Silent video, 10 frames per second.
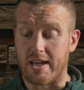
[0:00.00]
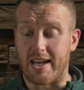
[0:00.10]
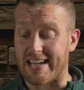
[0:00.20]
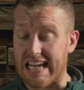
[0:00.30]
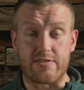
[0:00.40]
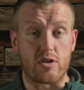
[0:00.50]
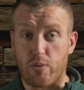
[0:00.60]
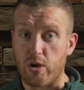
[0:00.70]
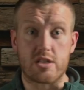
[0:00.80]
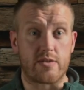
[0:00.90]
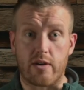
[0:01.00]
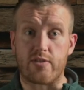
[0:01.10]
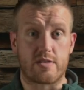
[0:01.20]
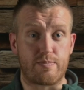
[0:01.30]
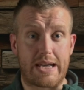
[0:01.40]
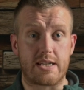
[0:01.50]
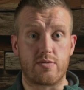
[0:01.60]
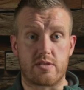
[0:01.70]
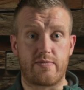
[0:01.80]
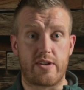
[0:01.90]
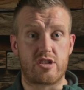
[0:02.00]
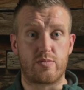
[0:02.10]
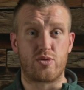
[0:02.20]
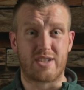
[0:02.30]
Again, if you're boiling something up for some pasta or some vegetables,